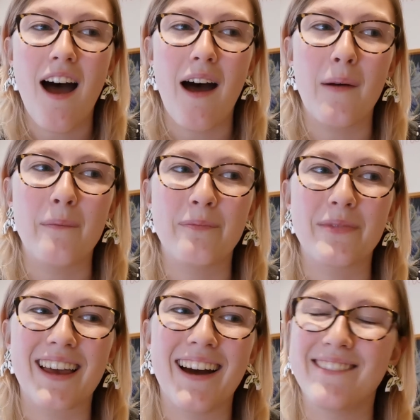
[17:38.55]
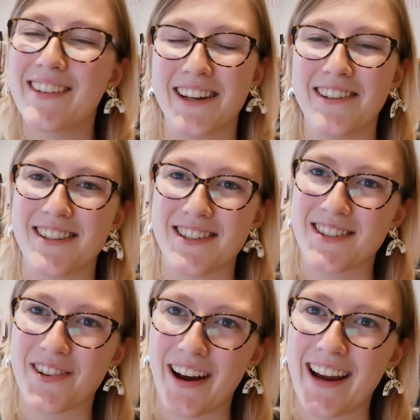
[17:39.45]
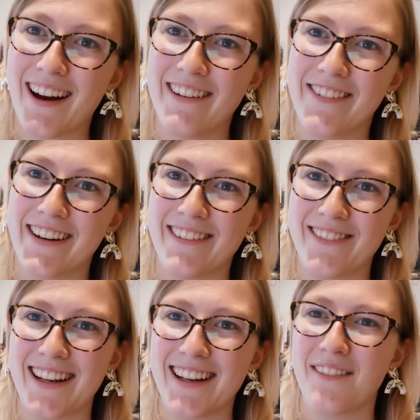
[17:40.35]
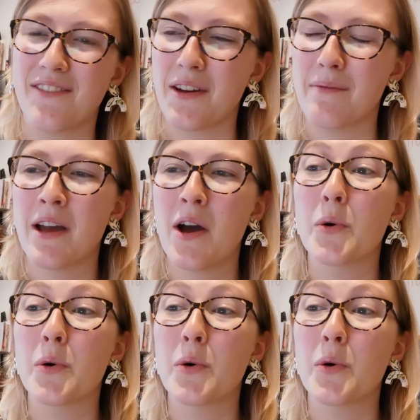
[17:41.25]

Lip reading: Her videos are just great. I really love them.